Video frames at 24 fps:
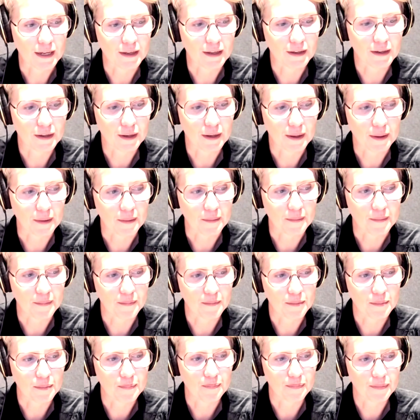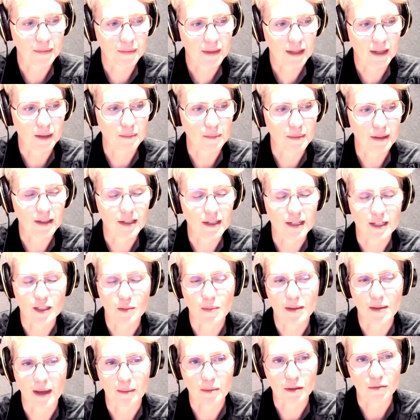the
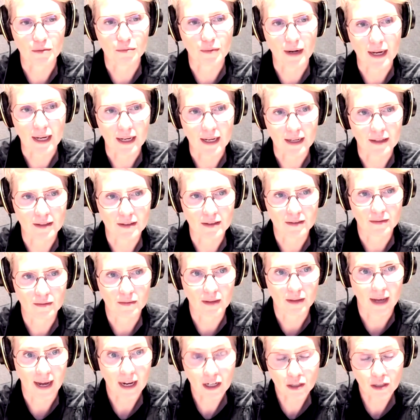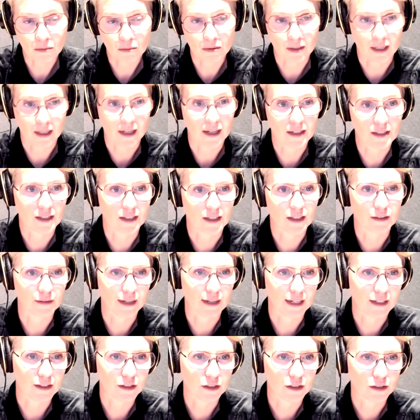ability to be able to read actual data
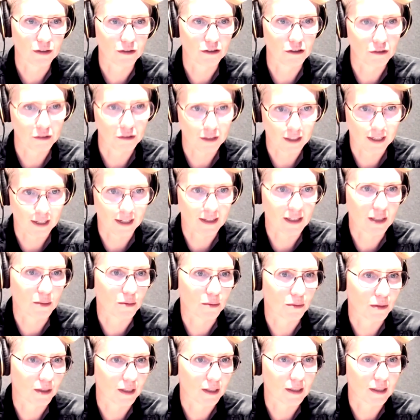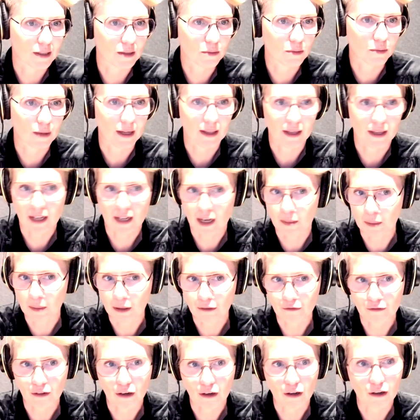around who the customer is, where they're
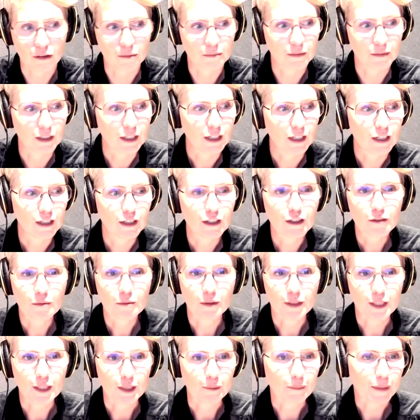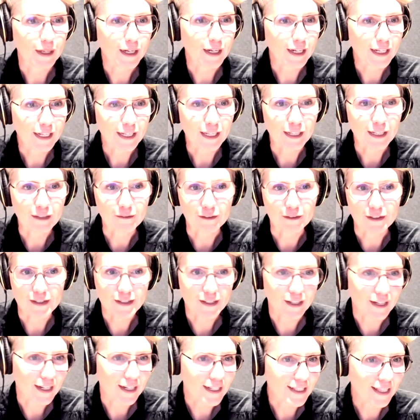coming from, what they're buying,
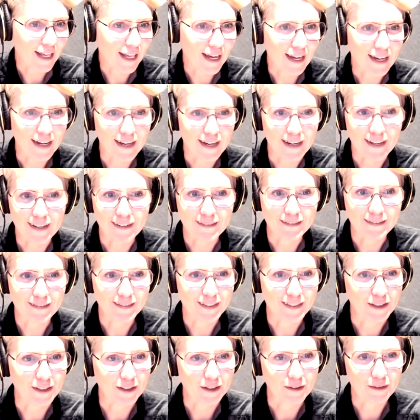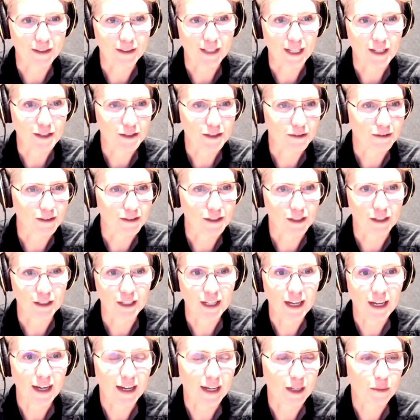what size they are, what they do and
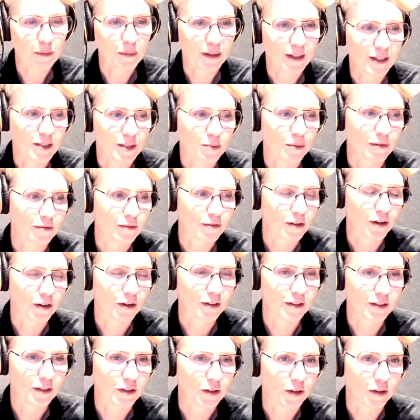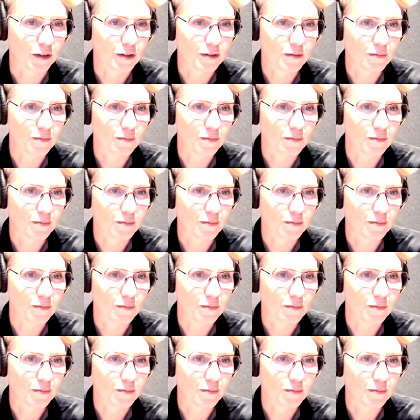don't like, because we've got,